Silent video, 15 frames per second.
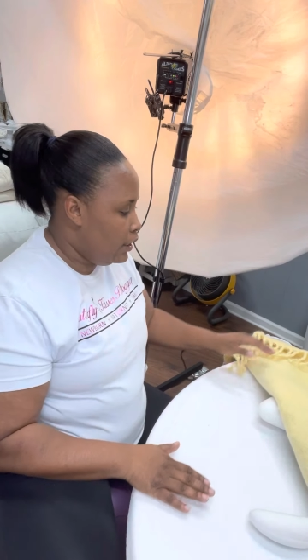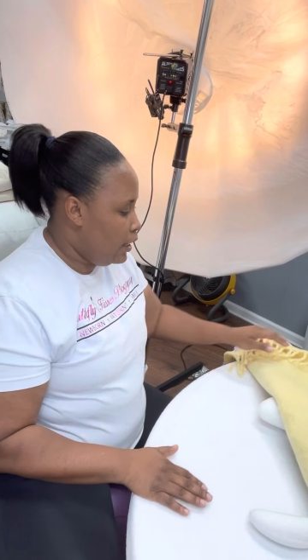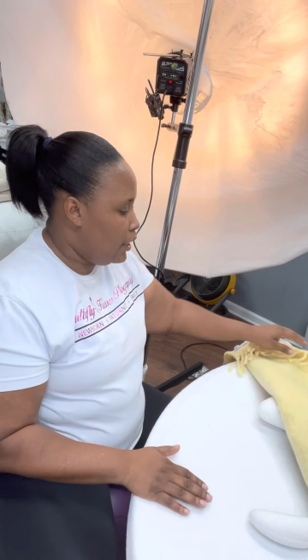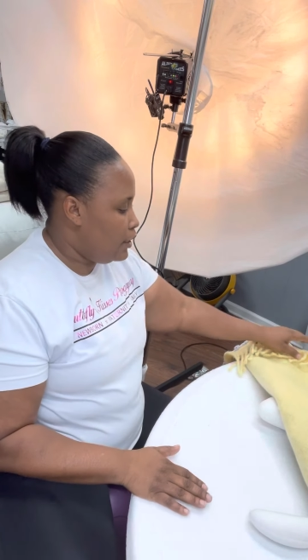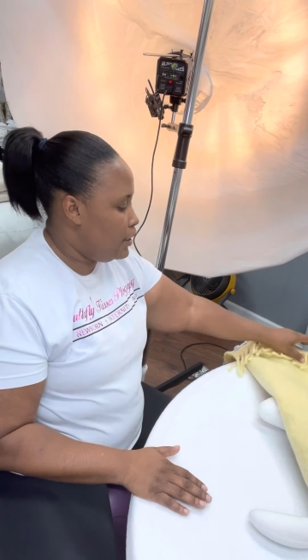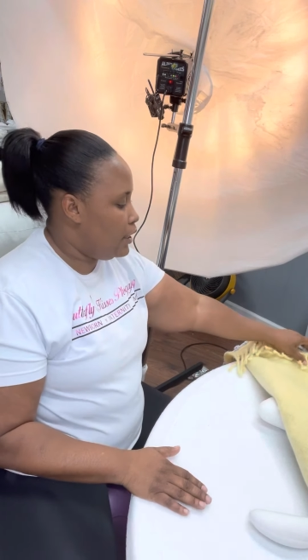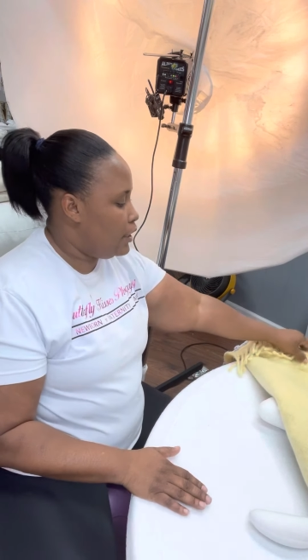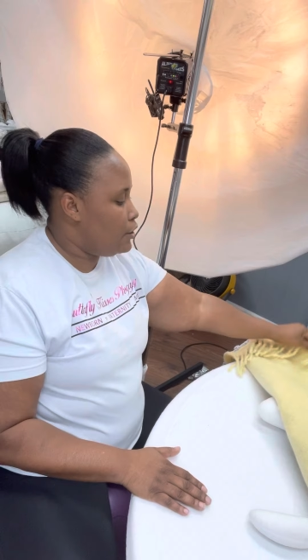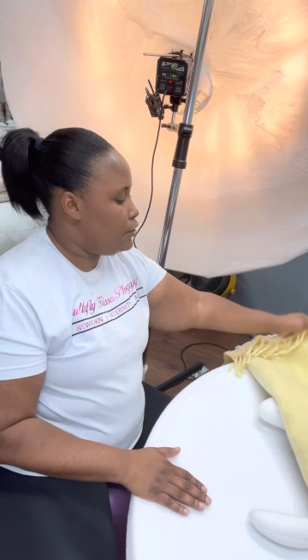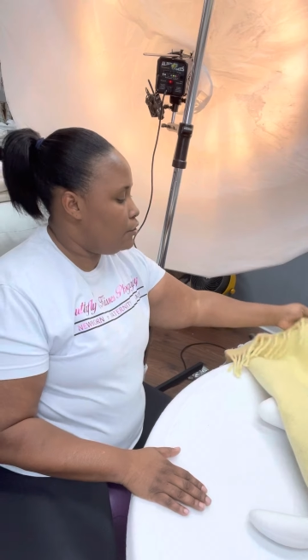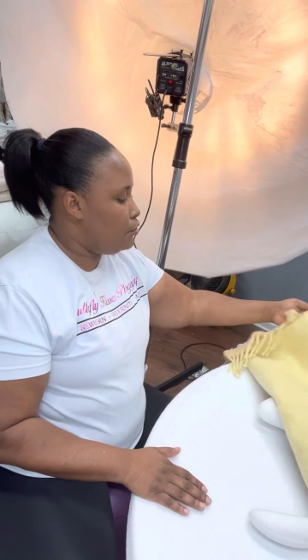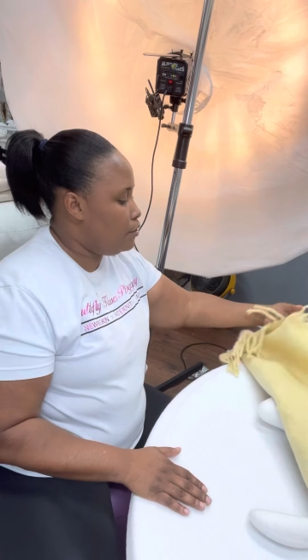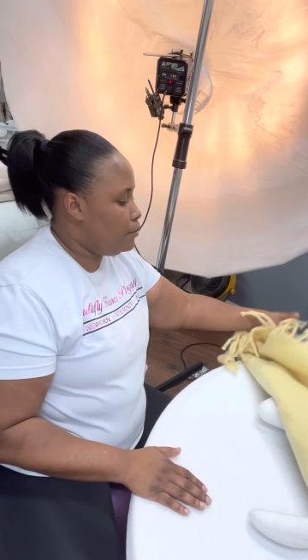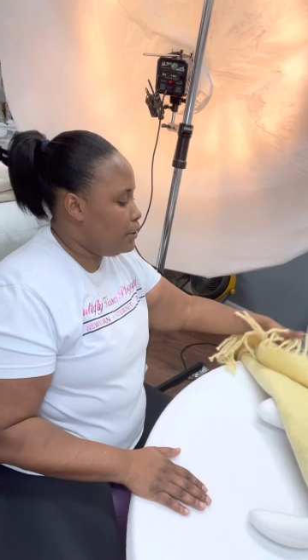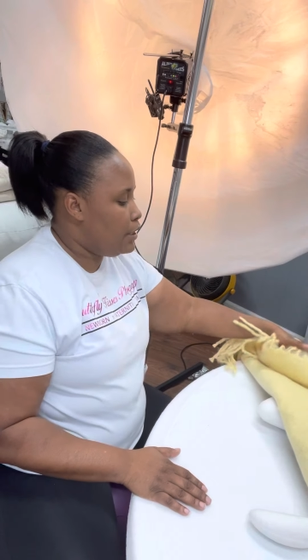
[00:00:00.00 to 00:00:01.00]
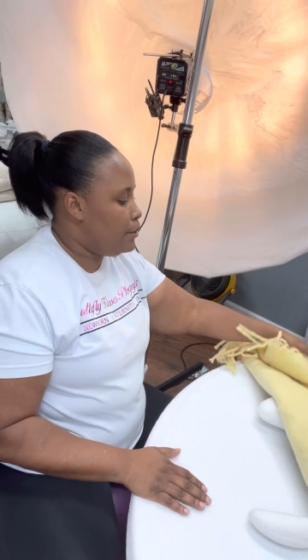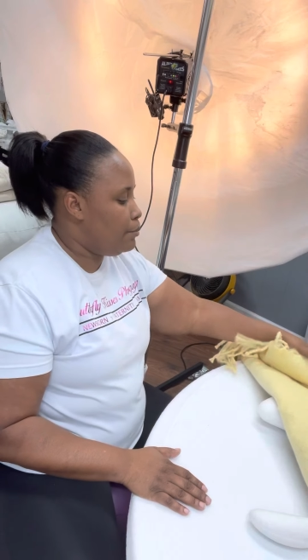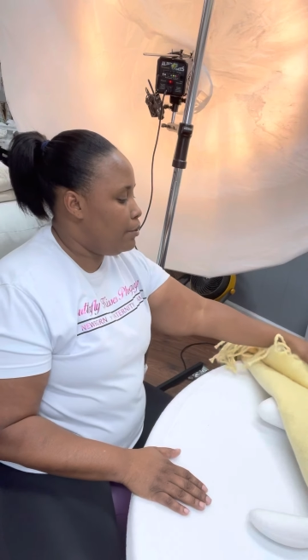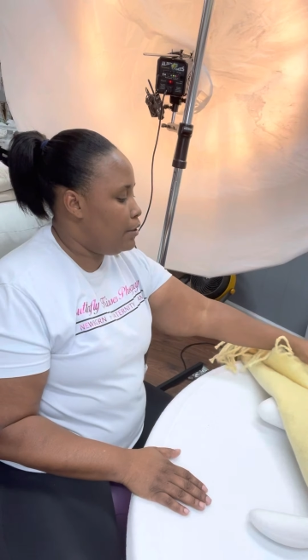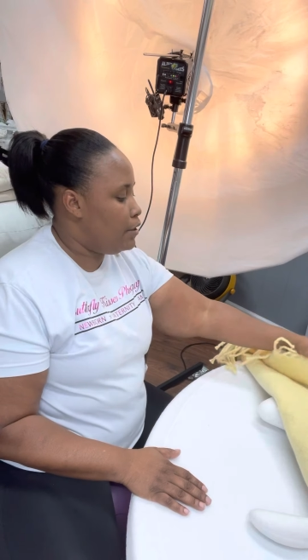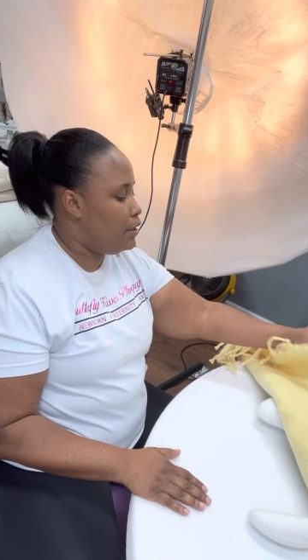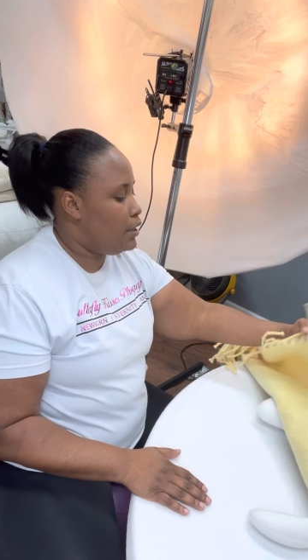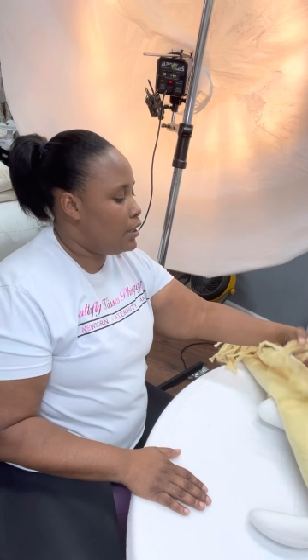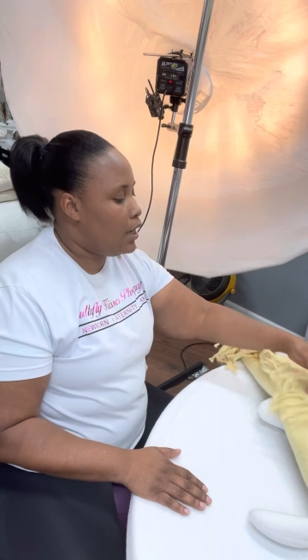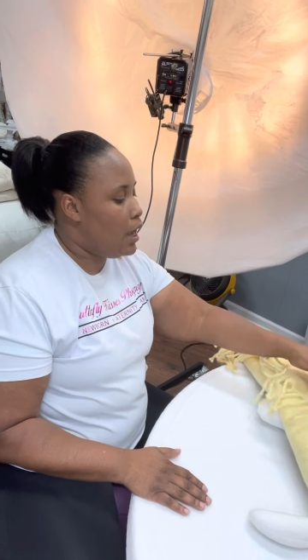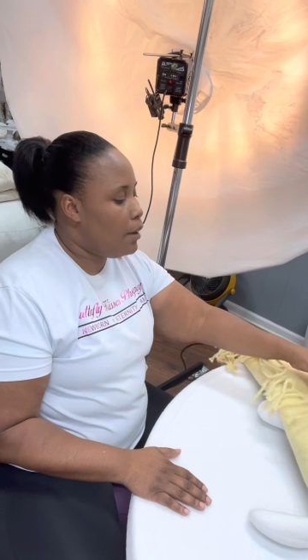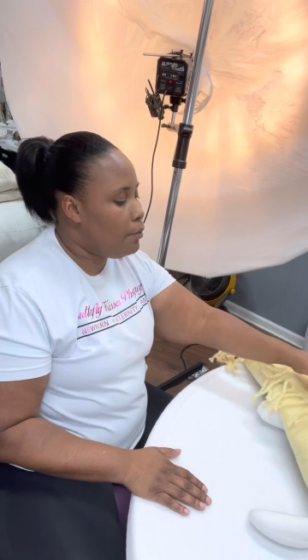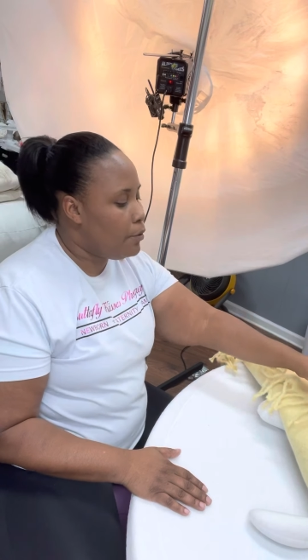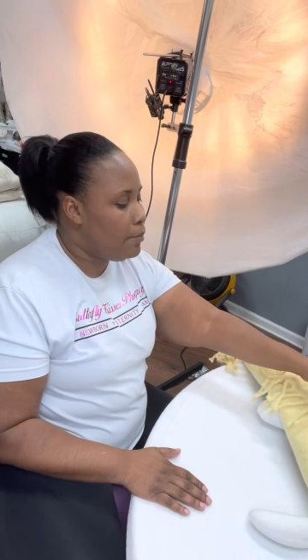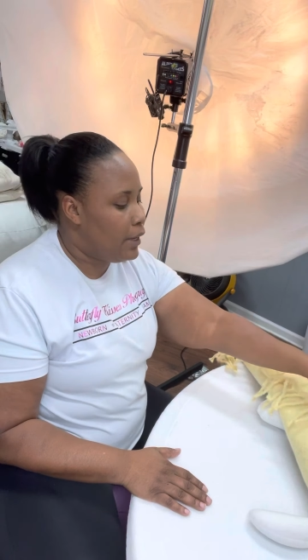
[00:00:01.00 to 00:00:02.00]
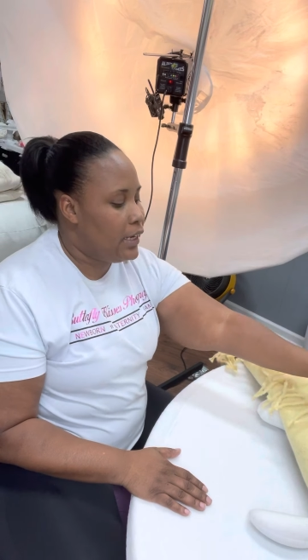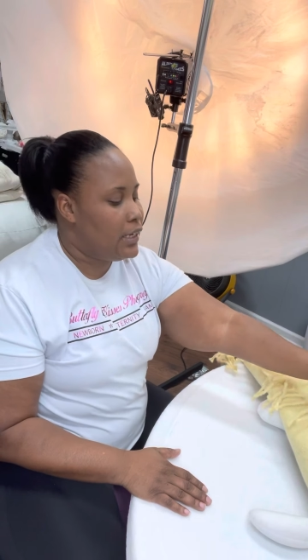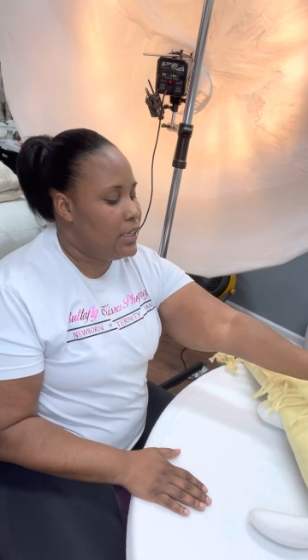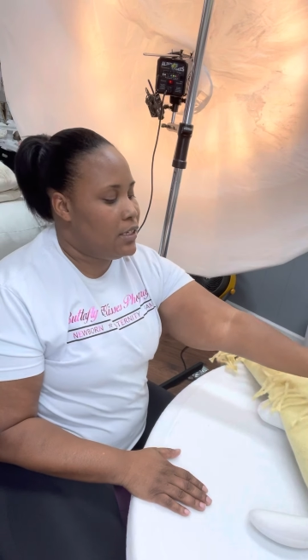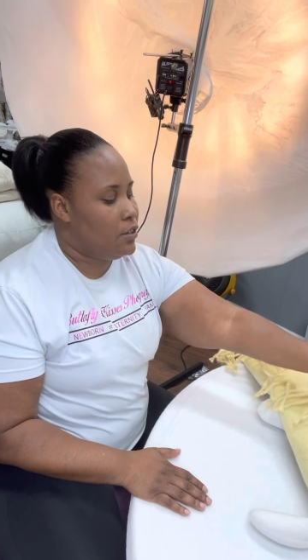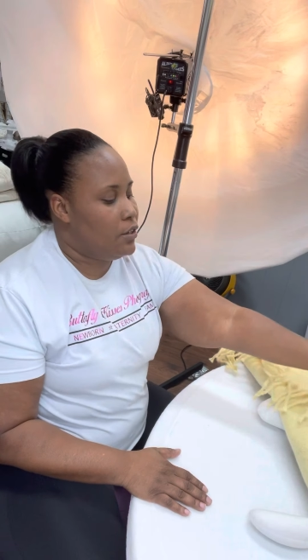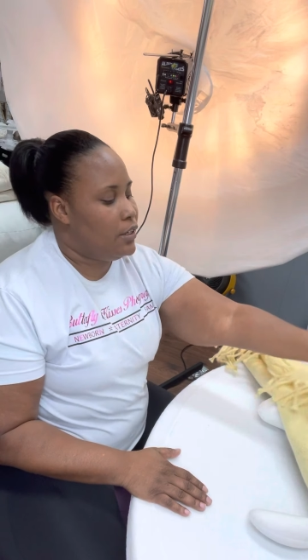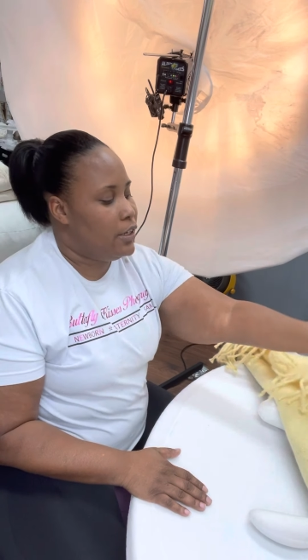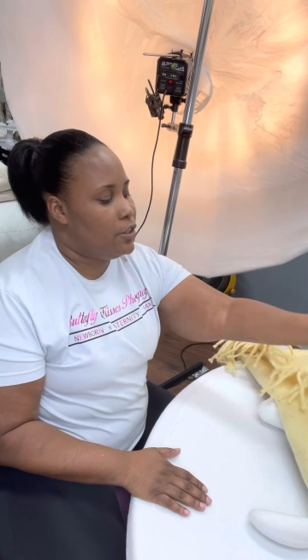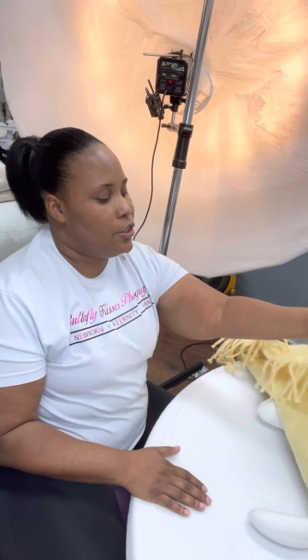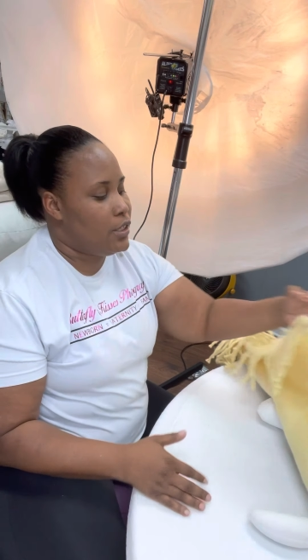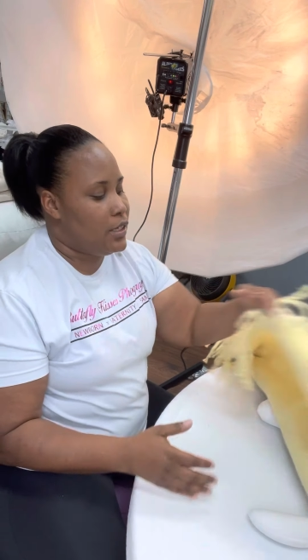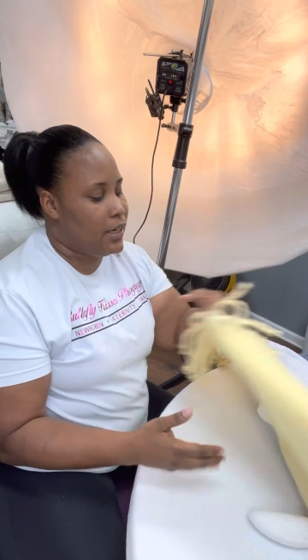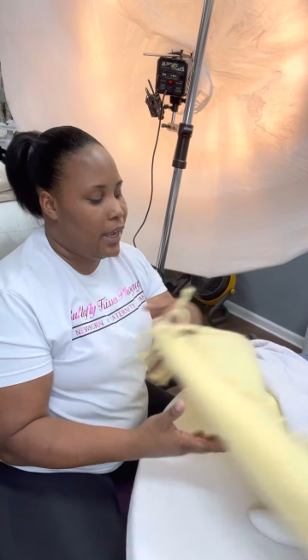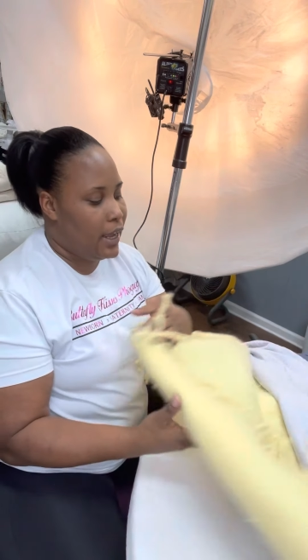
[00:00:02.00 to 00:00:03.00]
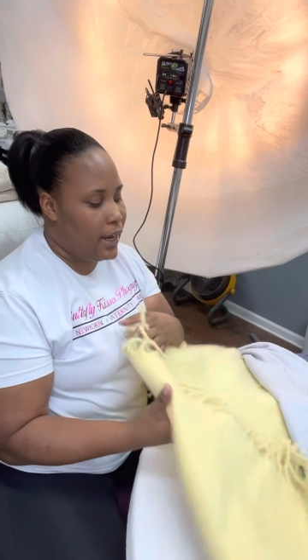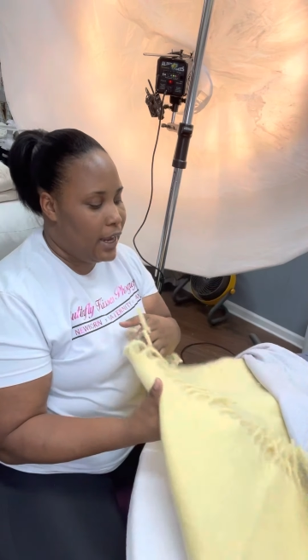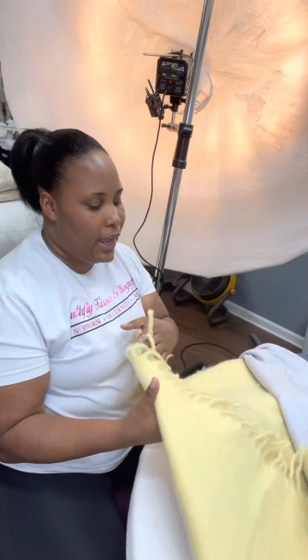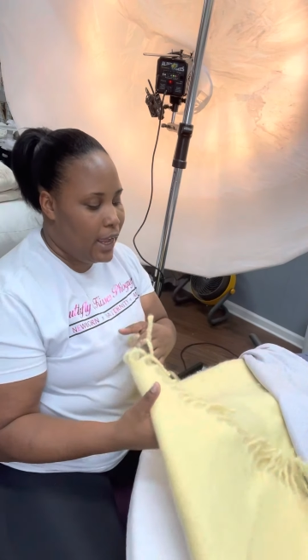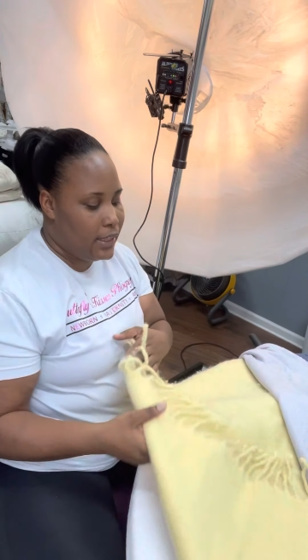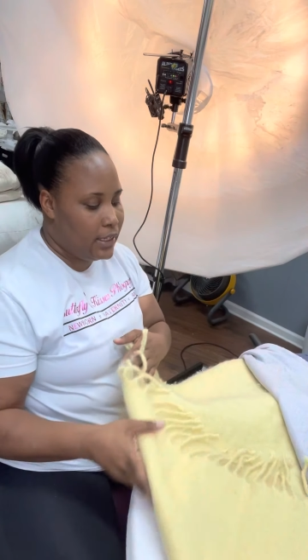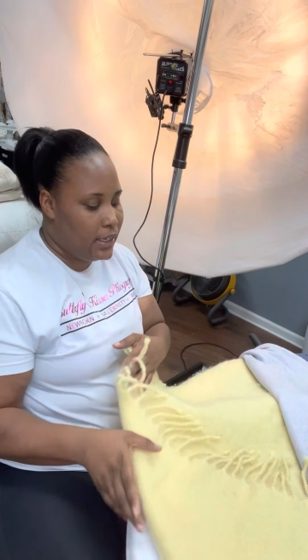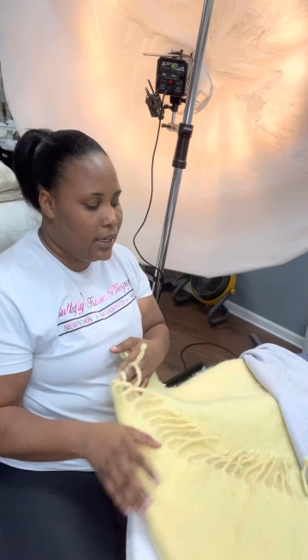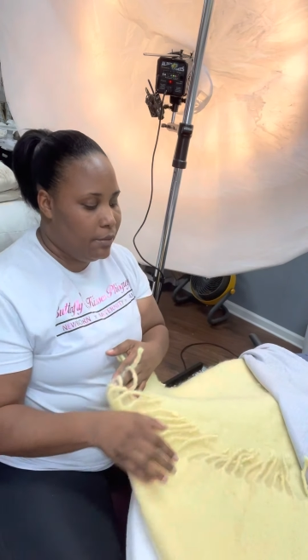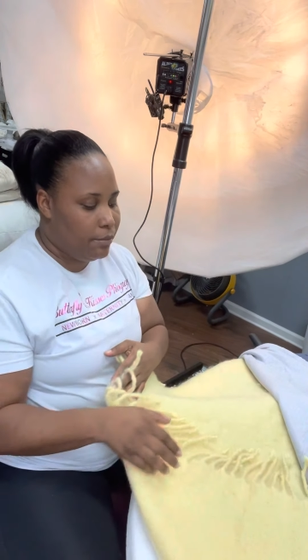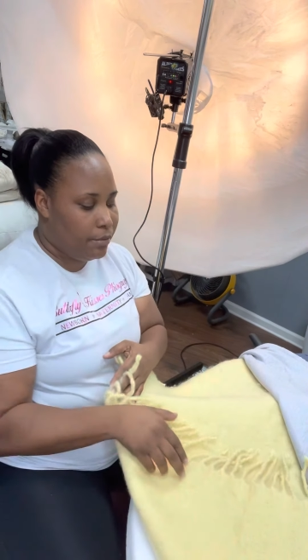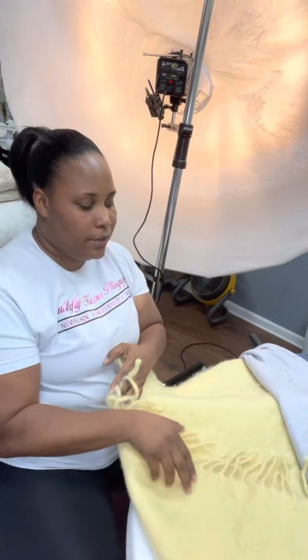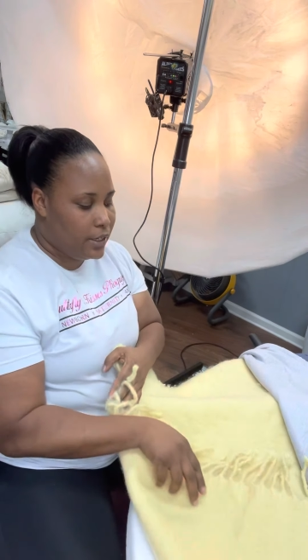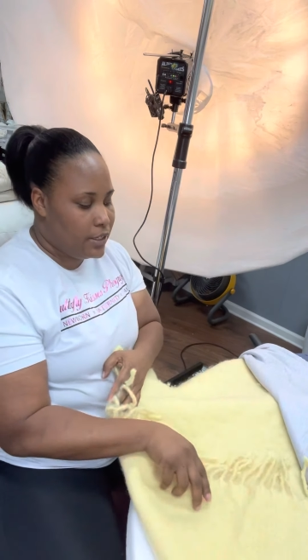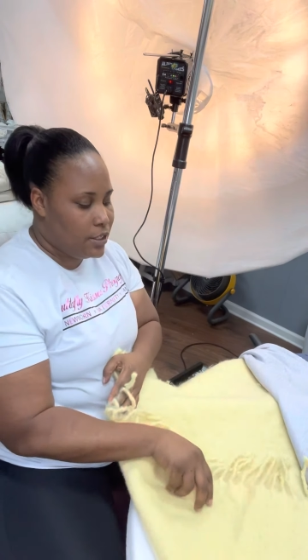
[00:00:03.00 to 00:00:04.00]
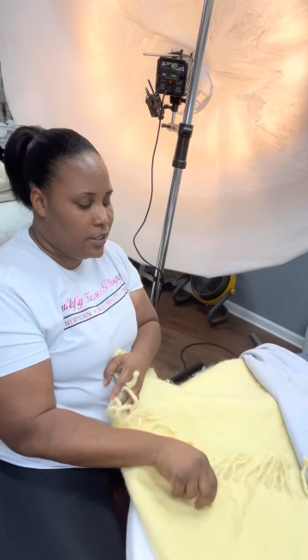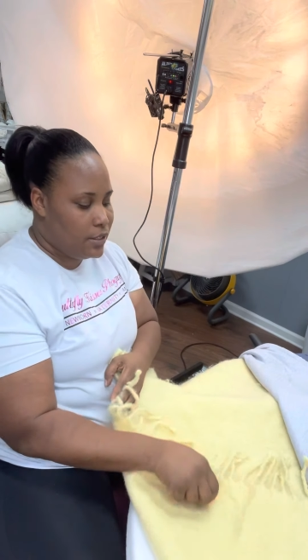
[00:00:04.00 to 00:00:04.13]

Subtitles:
And then I normally put a couple blankets on there just to kind of have the impression